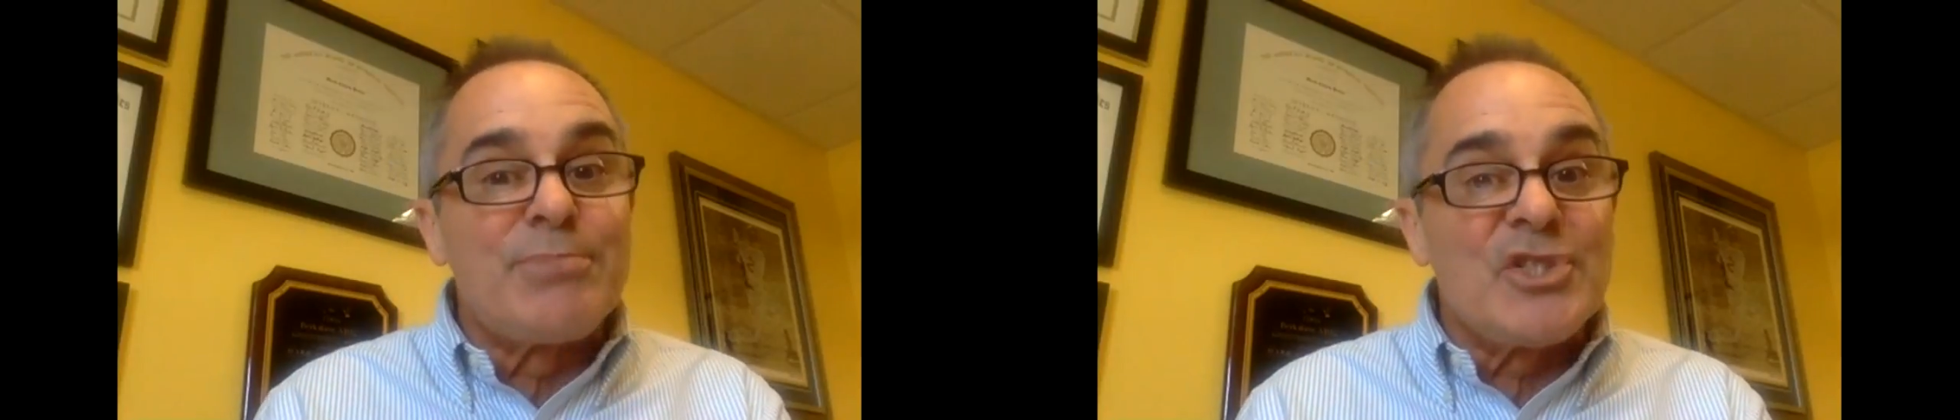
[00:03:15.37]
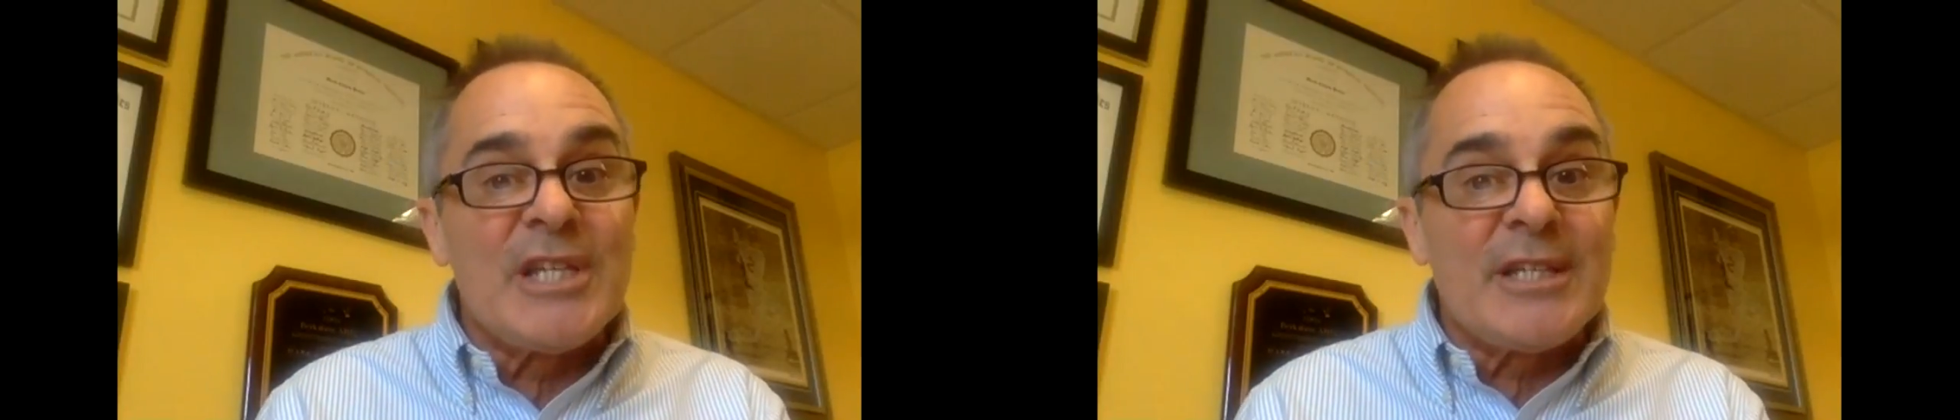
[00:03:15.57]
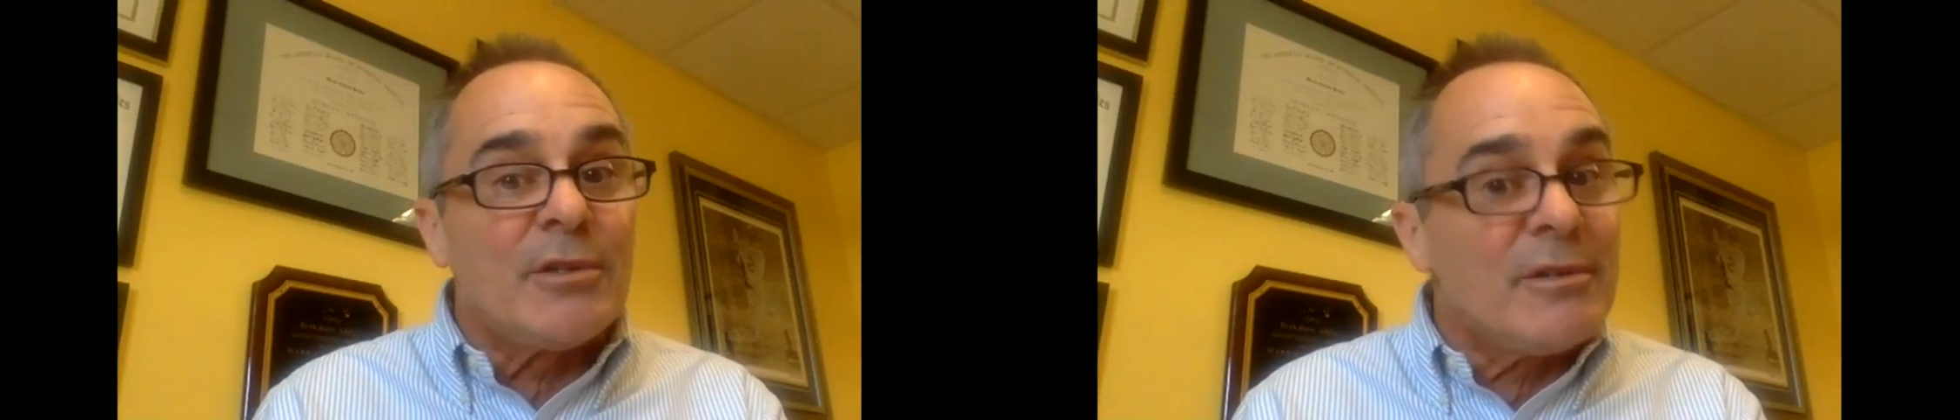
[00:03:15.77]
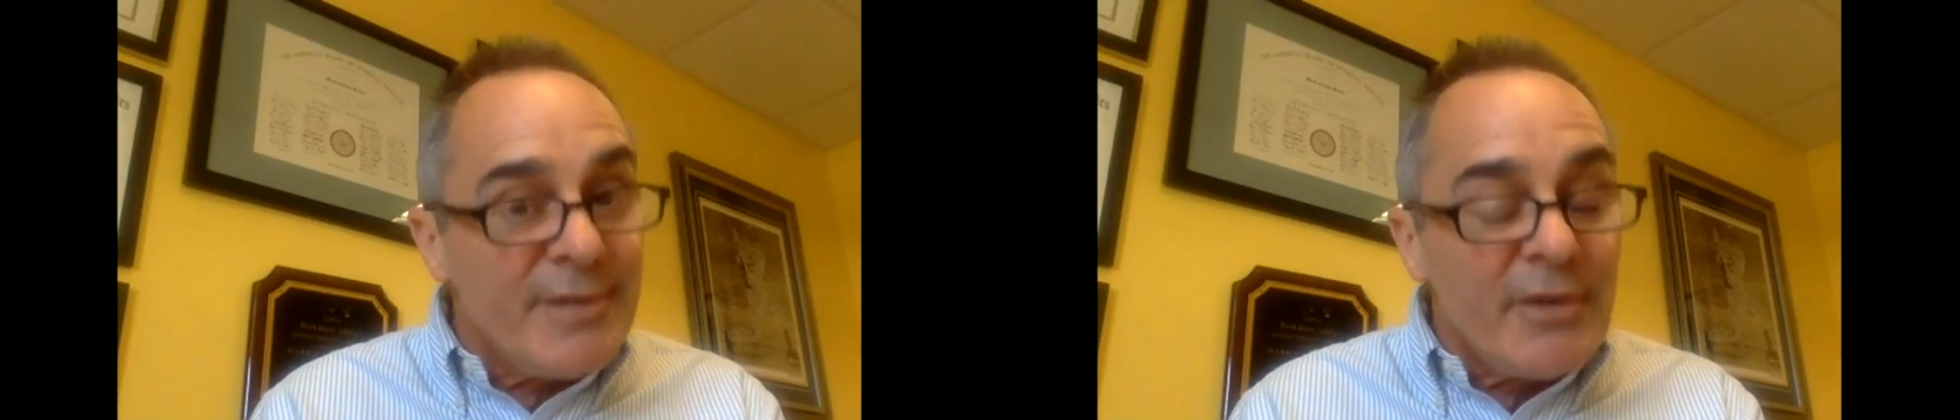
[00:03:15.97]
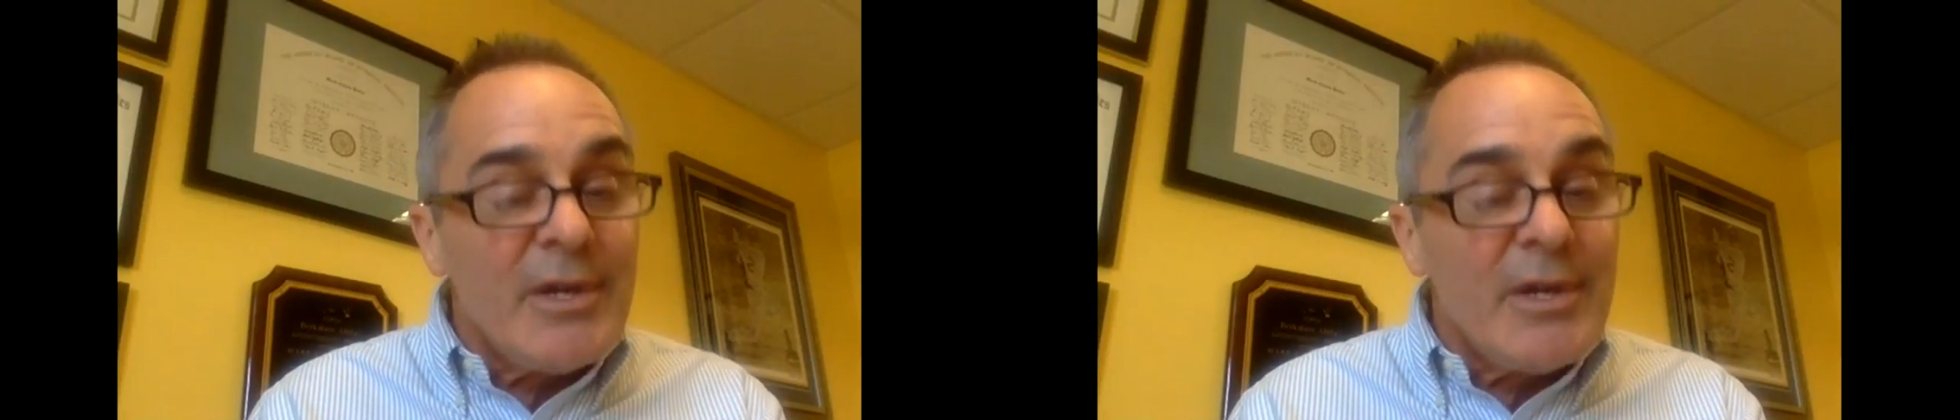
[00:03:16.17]
particular,
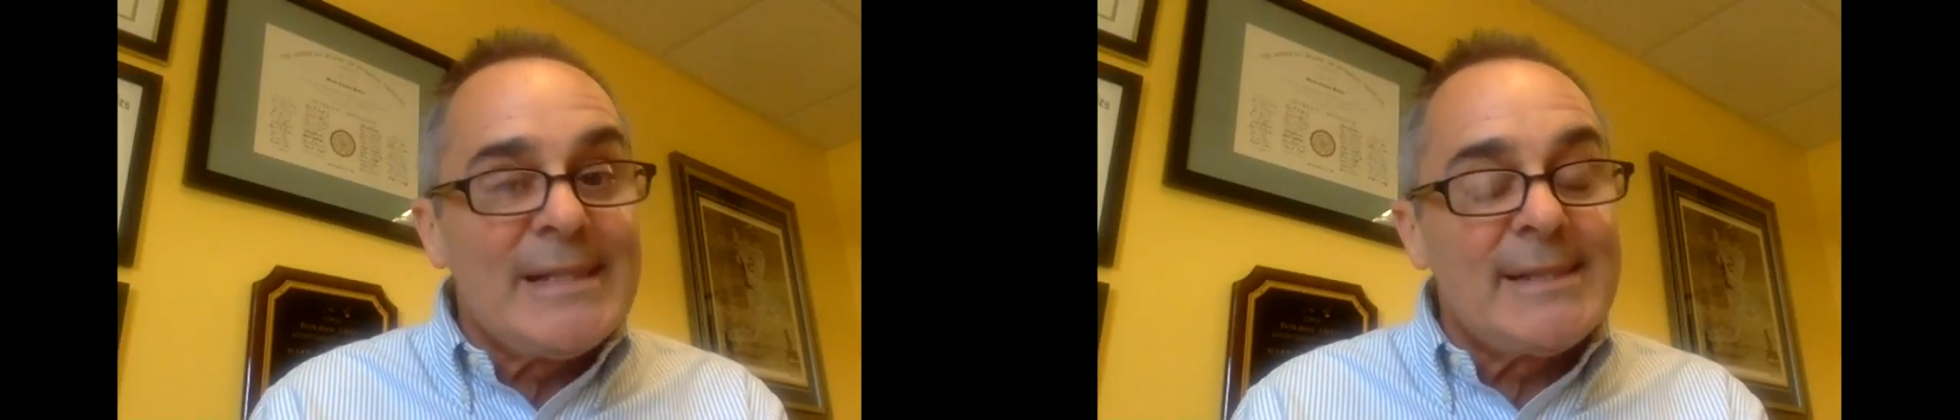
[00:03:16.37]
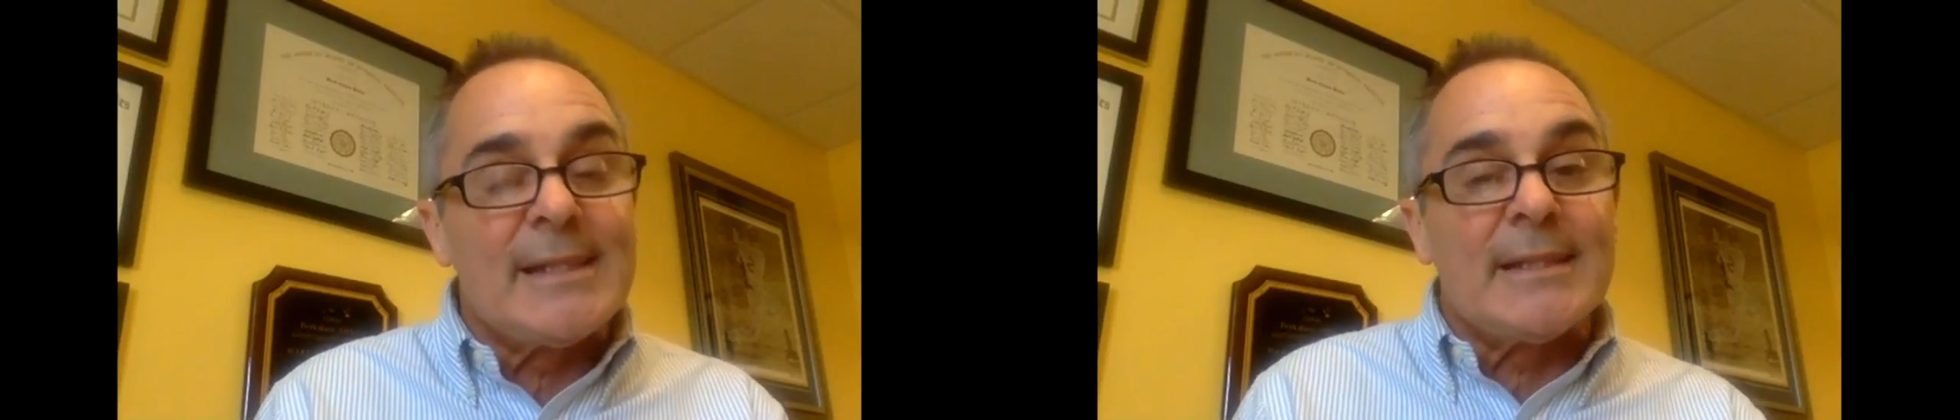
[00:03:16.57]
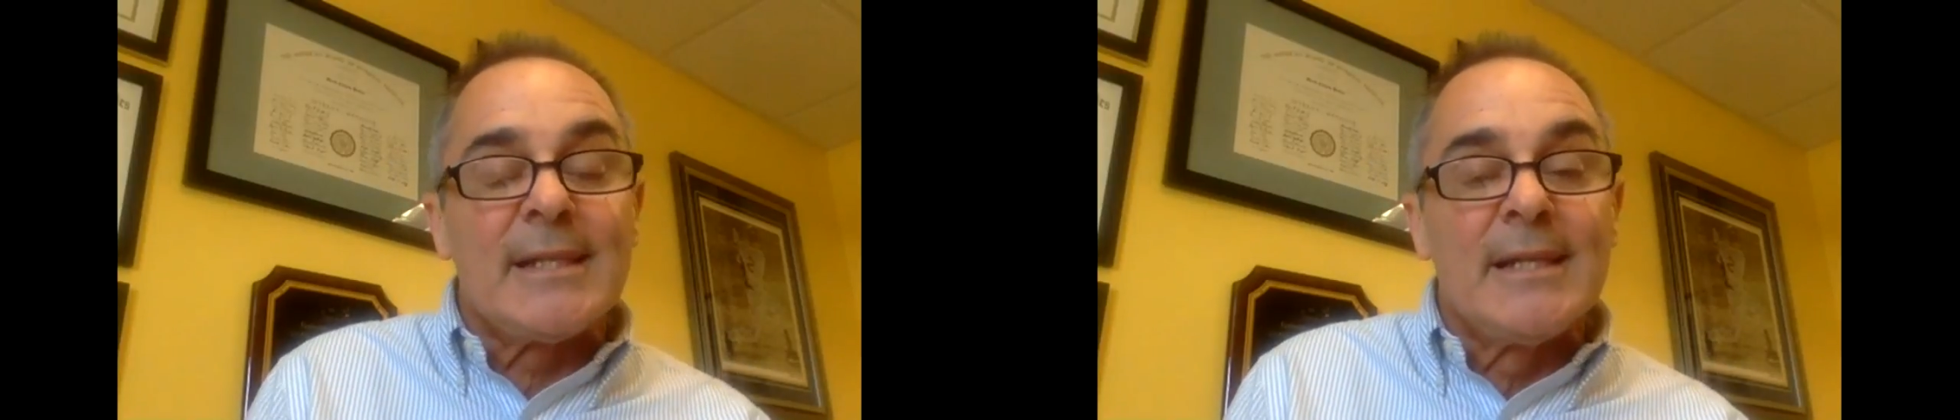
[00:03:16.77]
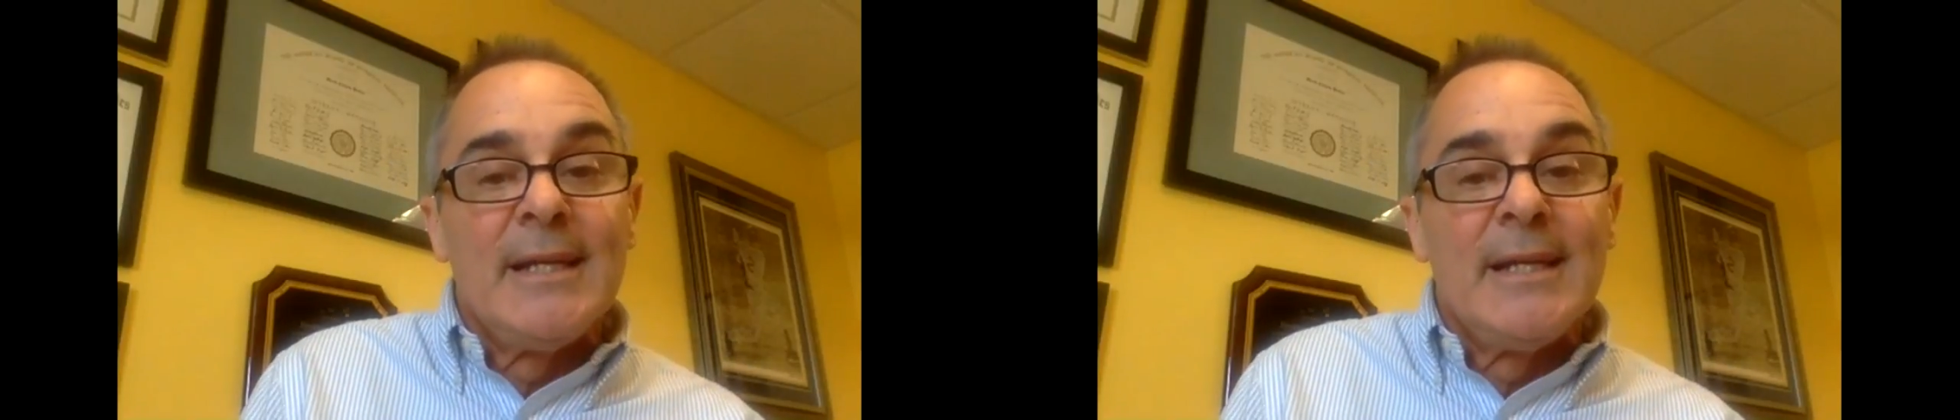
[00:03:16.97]
very recent,